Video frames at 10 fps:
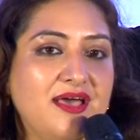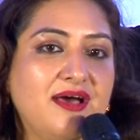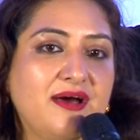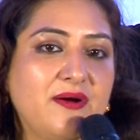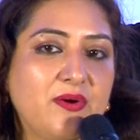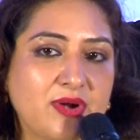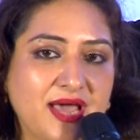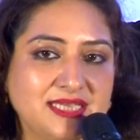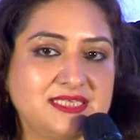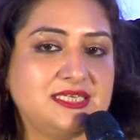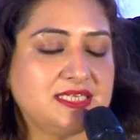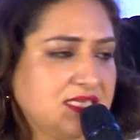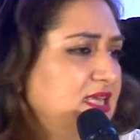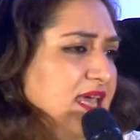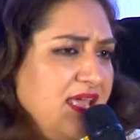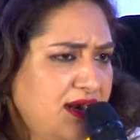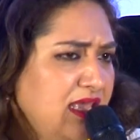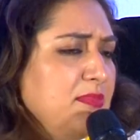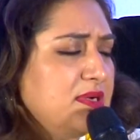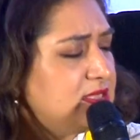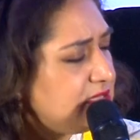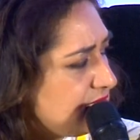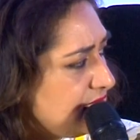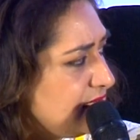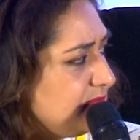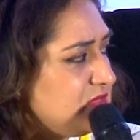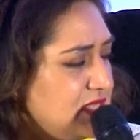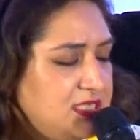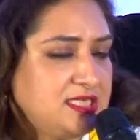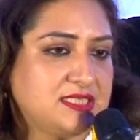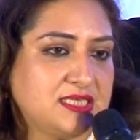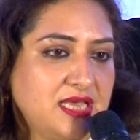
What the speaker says: or ICT enabled cities.